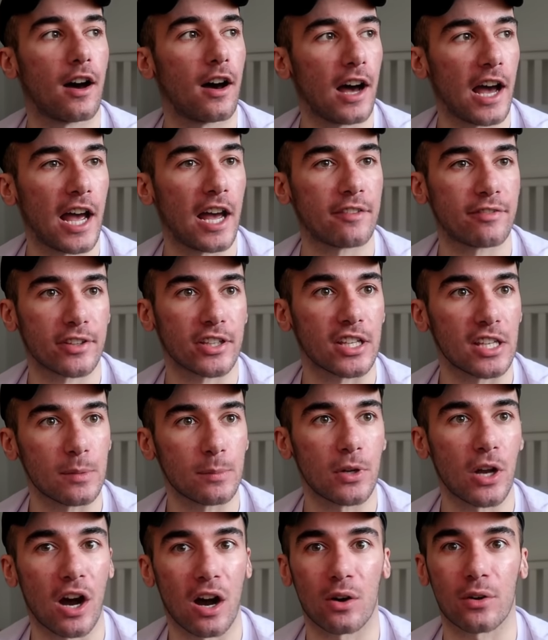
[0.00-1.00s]
I have to
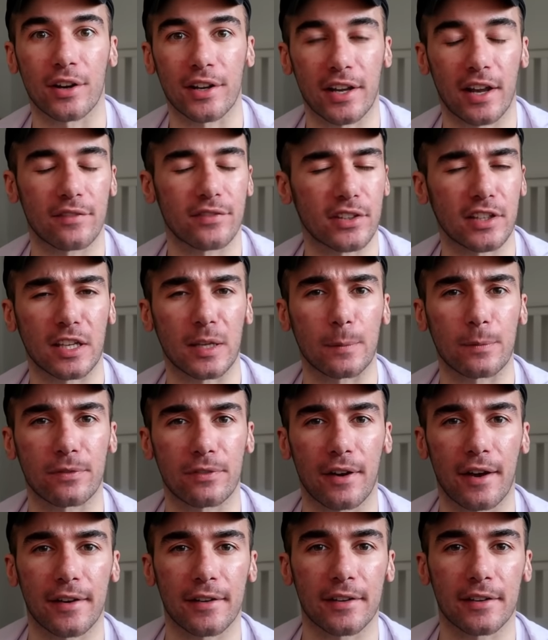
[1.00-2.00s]
keep going, I have to keep
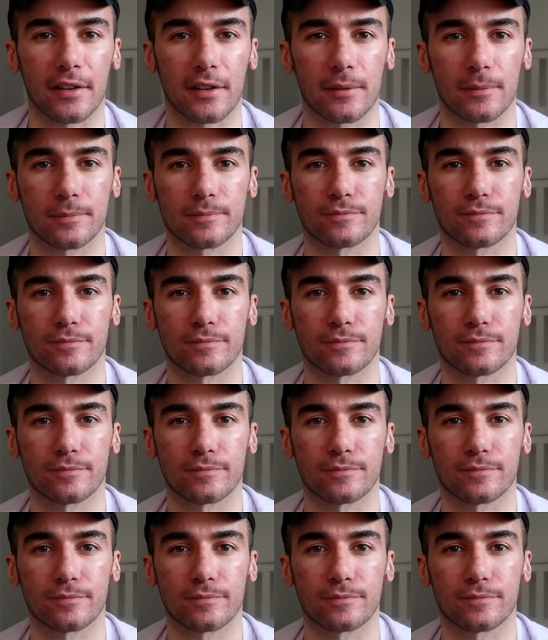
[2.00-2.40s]
fighting.